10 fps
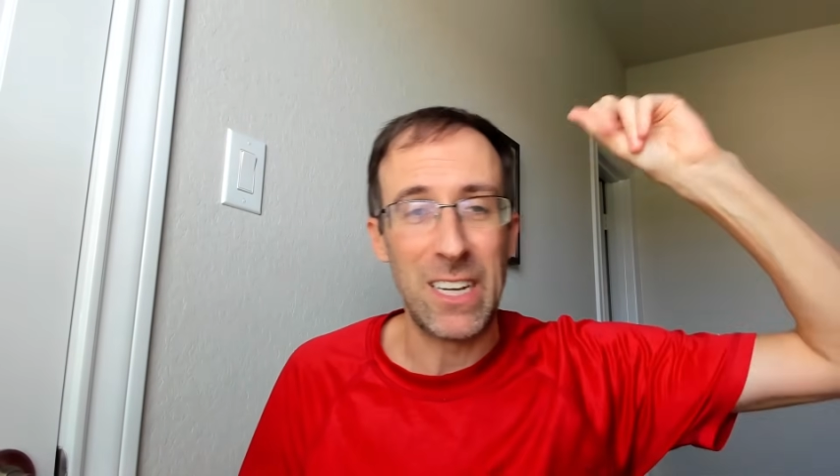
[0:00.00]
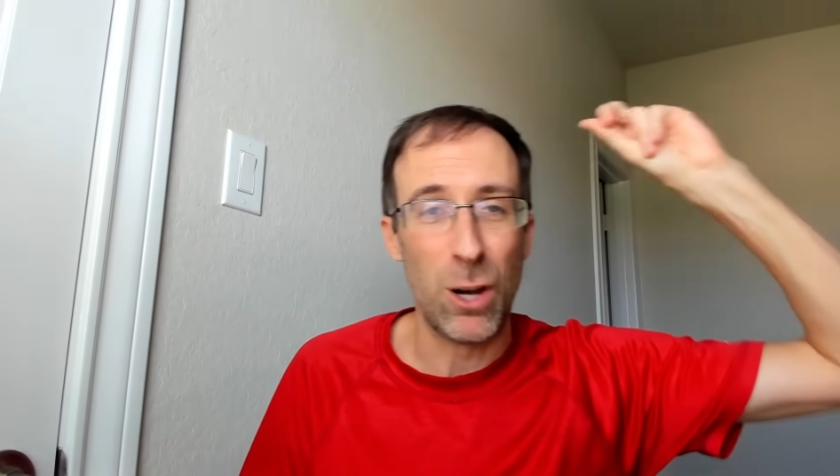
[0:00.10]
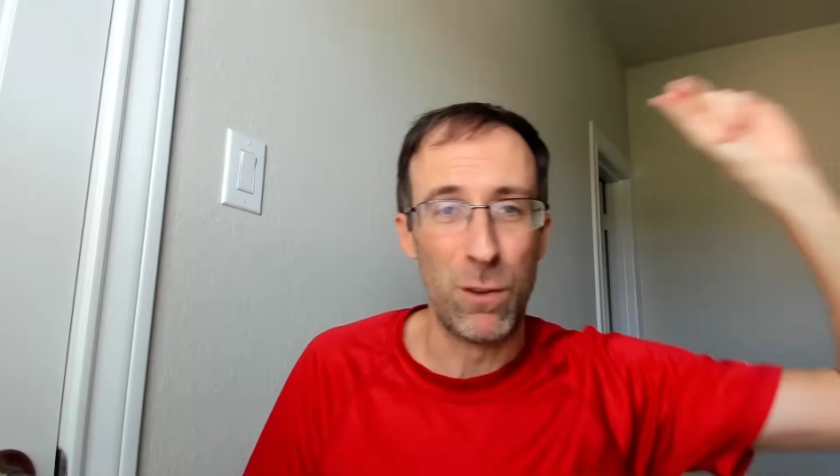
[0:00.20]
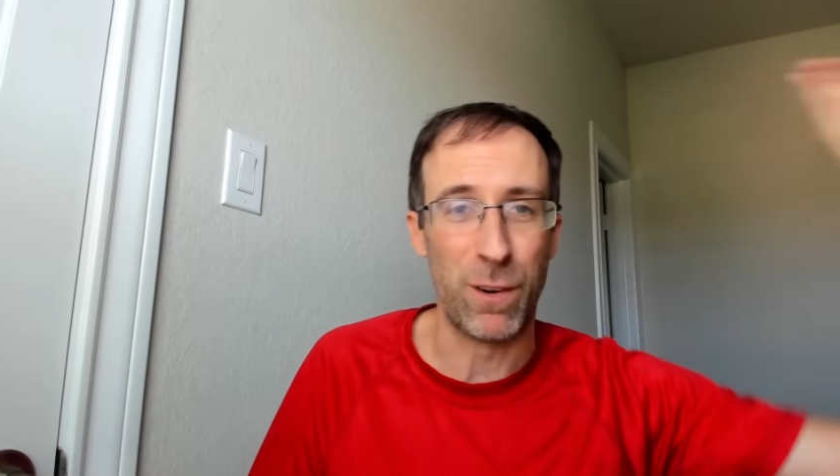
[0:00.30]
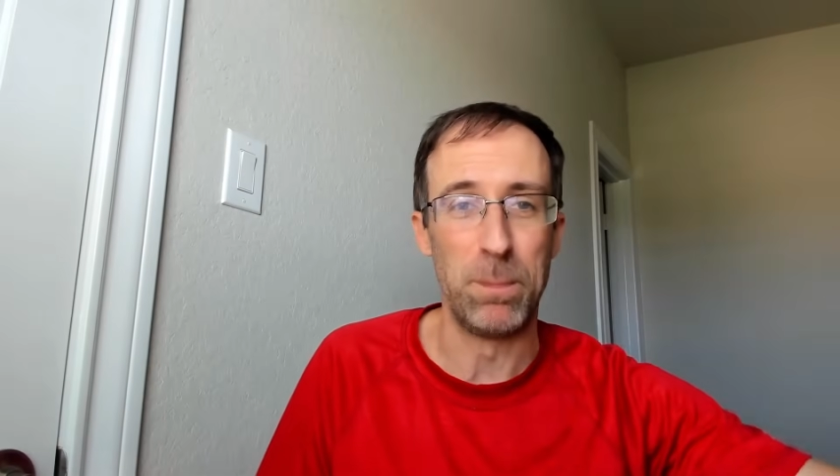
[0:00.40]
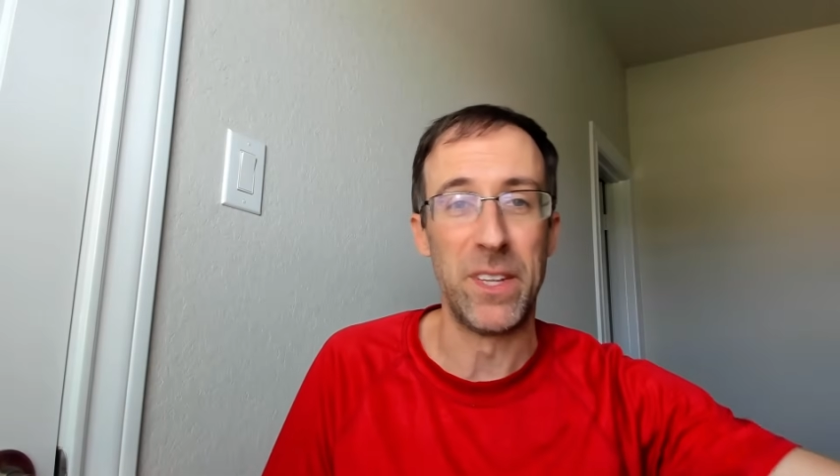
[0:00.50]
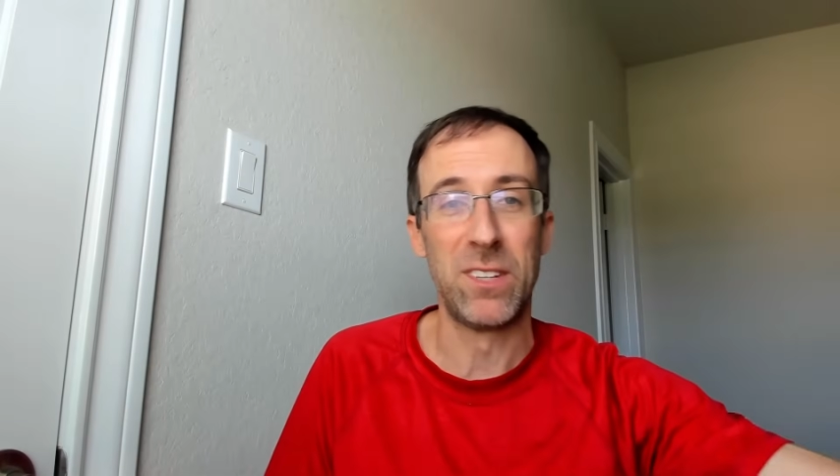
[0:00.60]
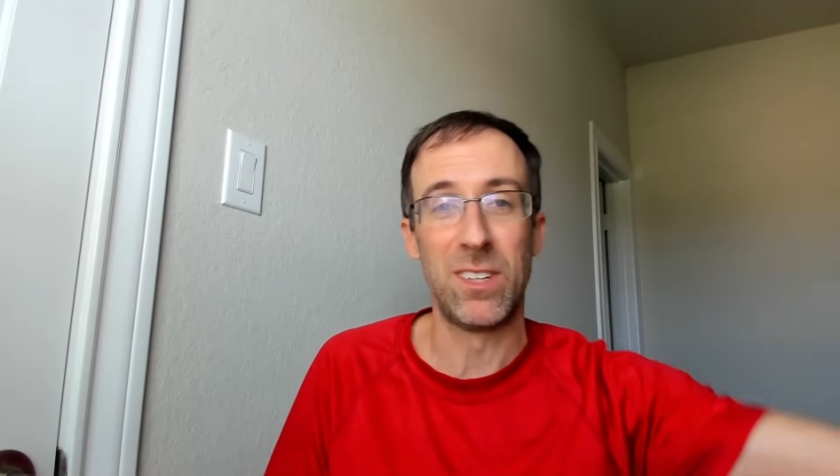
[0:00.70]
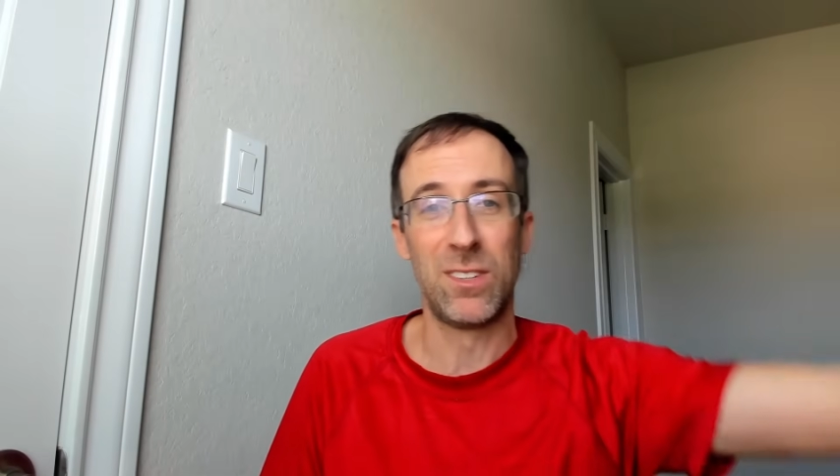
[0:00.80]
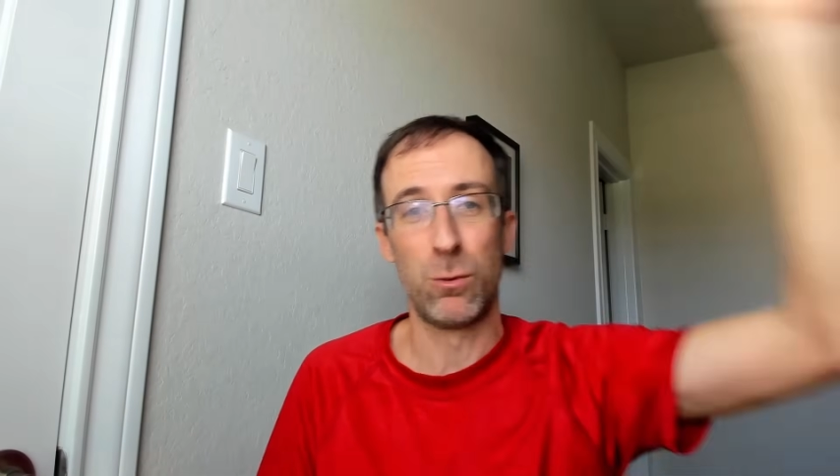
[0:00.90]
go from
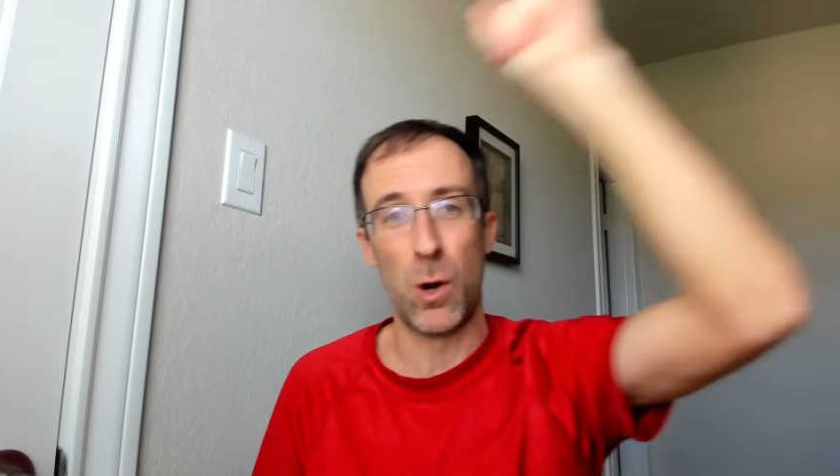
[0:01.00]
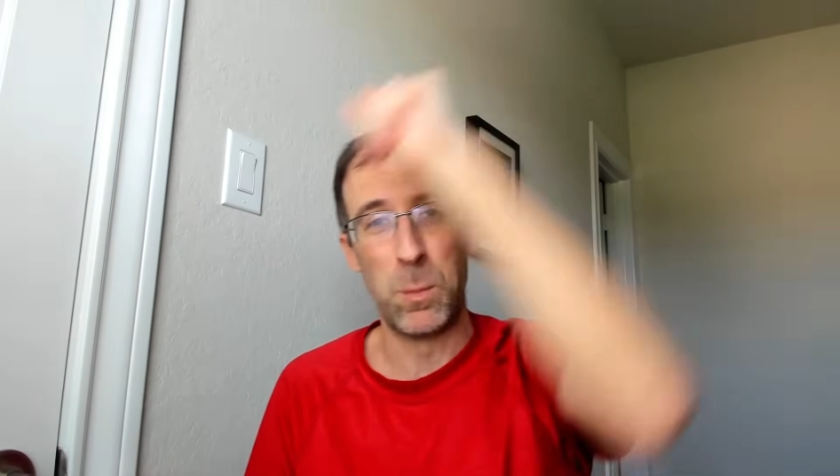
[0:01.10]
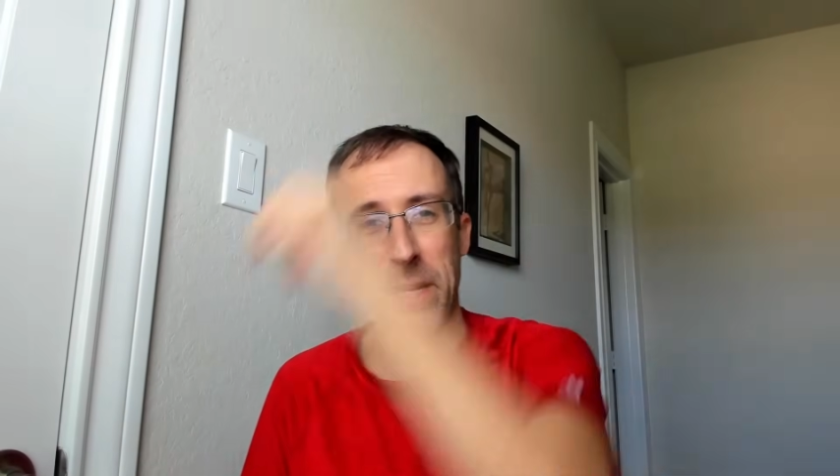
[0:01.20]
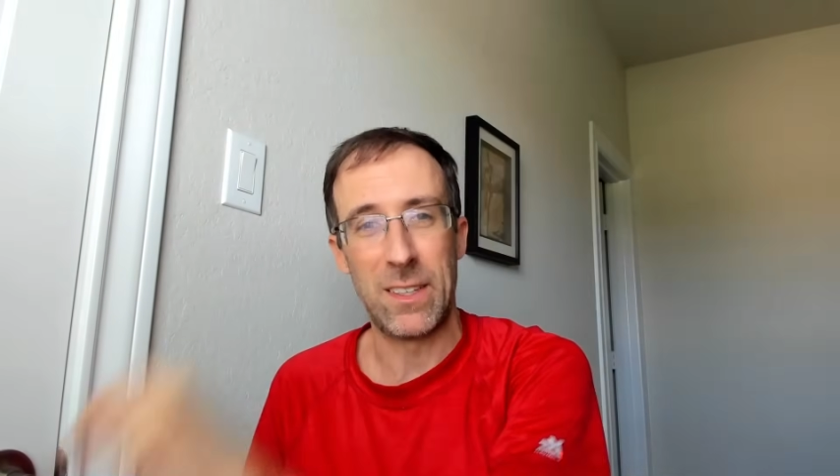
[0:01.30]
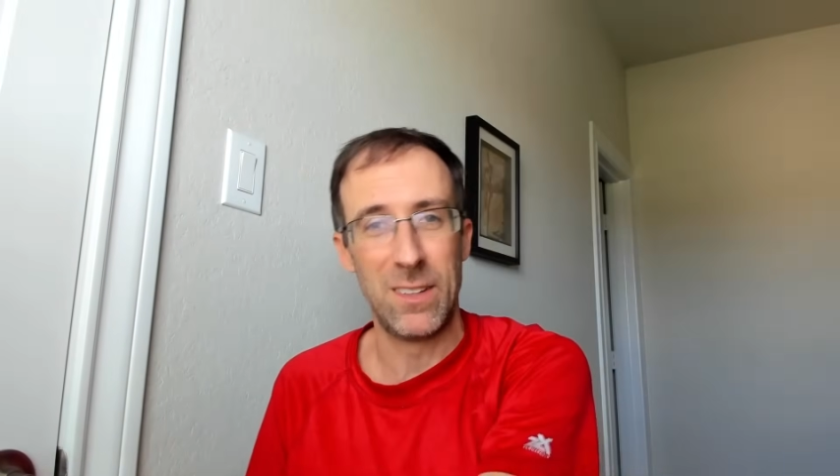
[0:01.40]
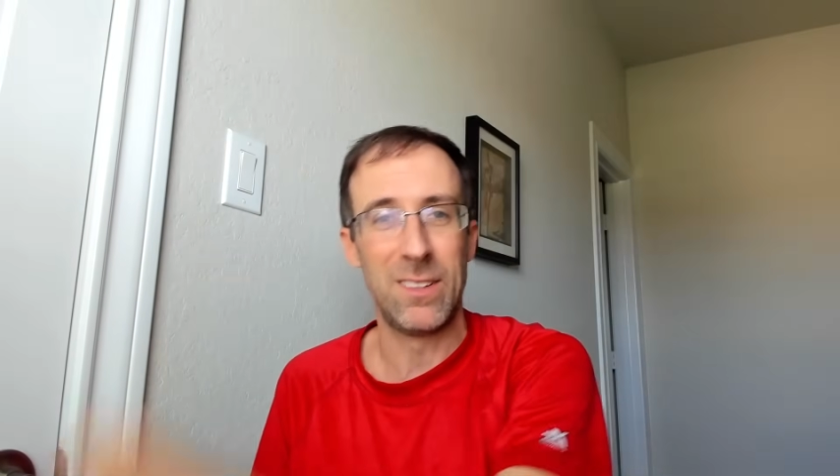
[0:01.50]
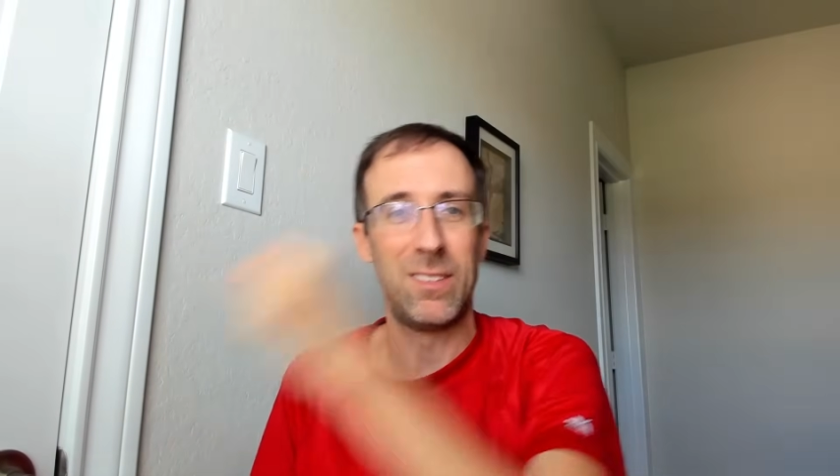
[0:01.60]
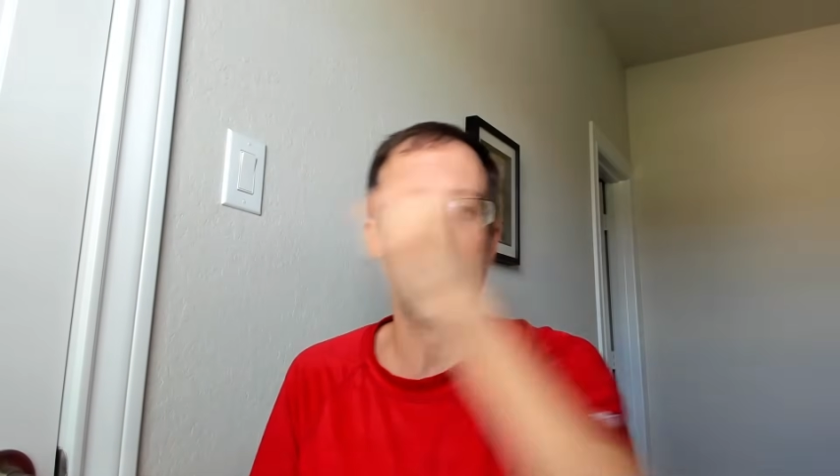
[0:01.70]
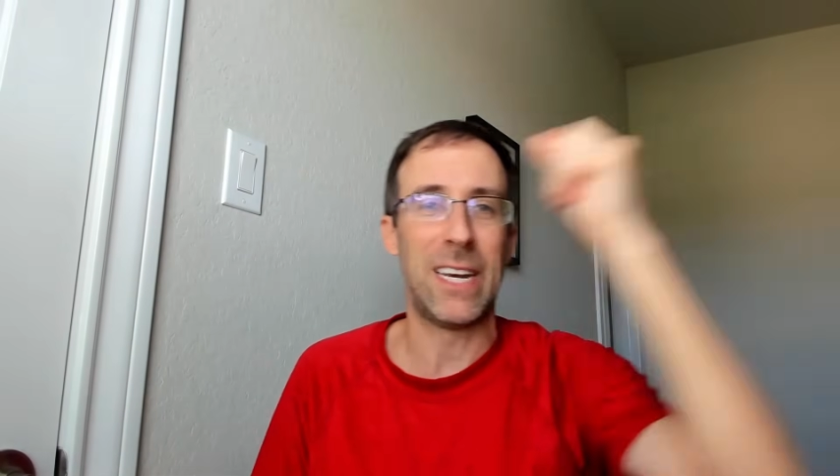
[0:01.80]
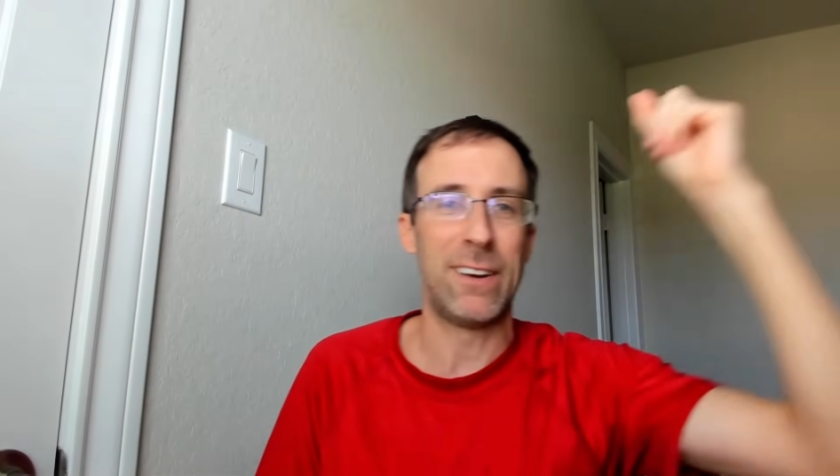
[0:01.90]
this is aerobic to this
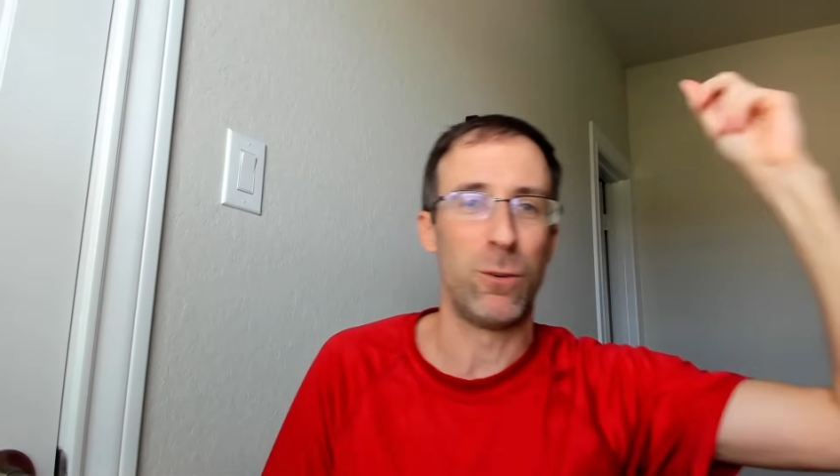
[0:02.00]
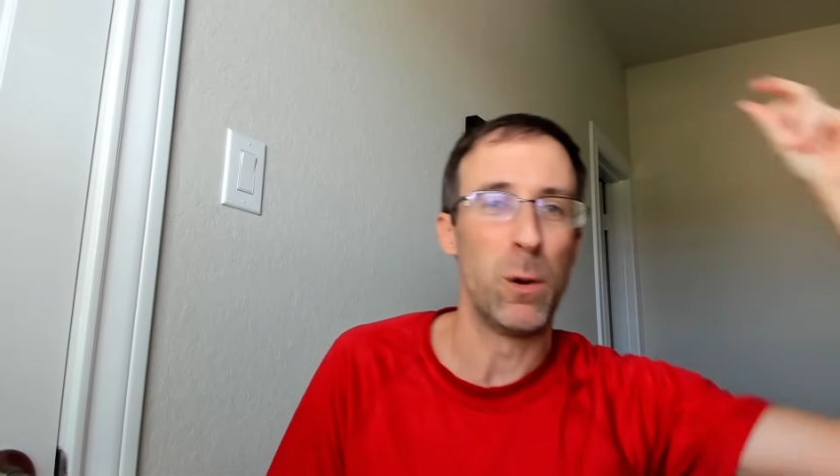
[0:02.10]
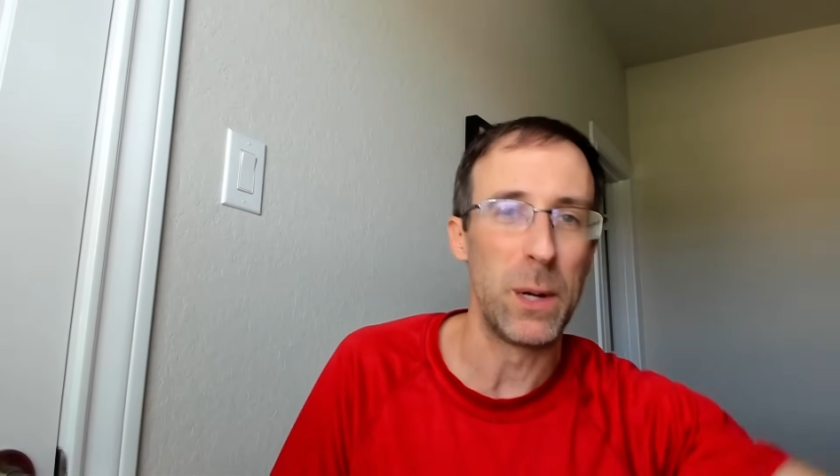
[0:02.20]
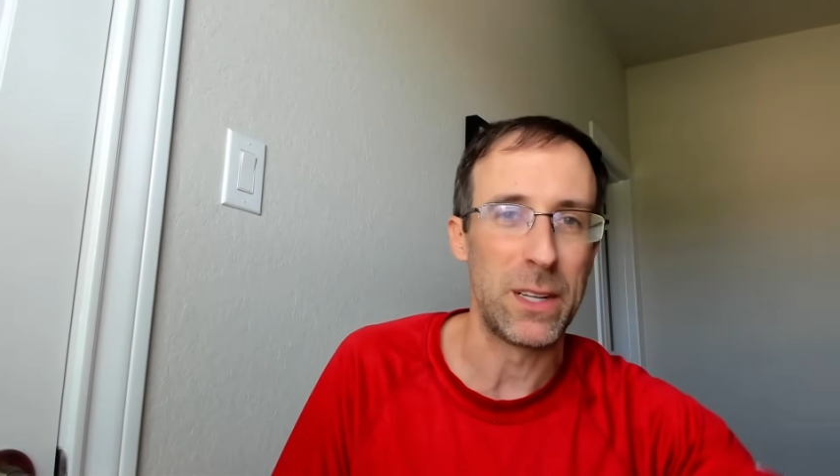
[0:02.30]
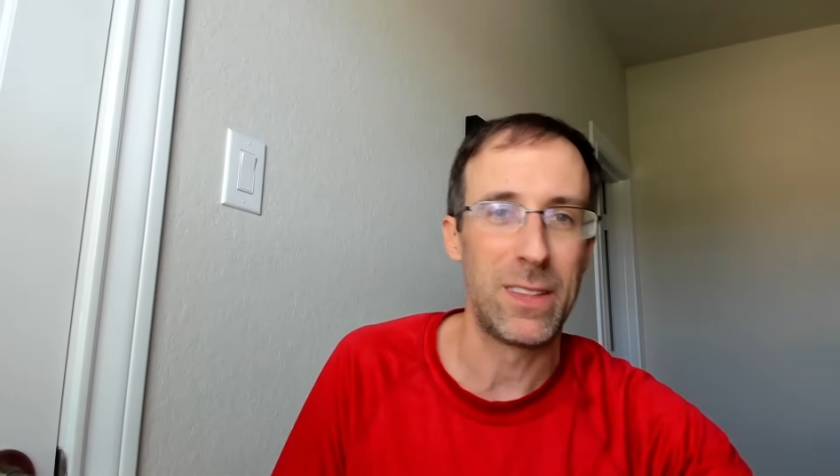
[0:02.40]
is anaerobic.